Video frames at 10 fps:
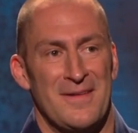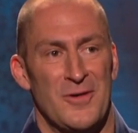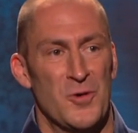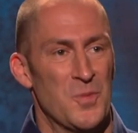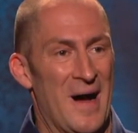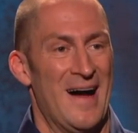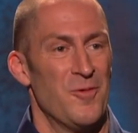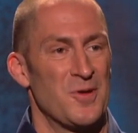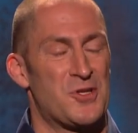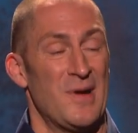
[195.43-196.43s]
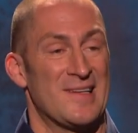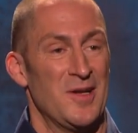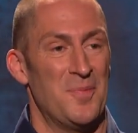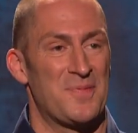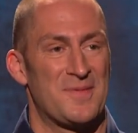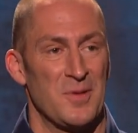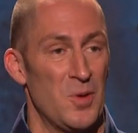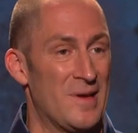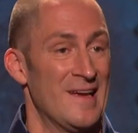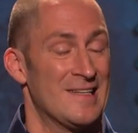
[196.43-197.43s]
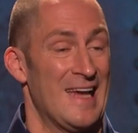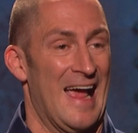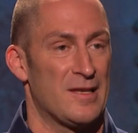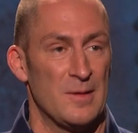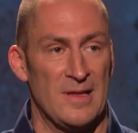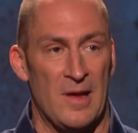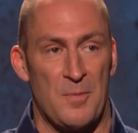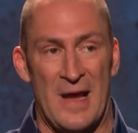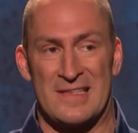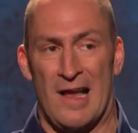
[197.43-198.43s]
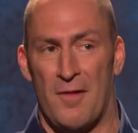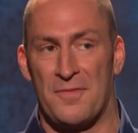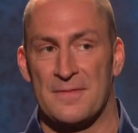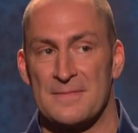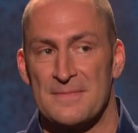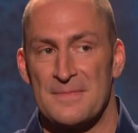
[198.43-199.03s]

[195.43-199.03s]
whom I will dress up to look exactly like myself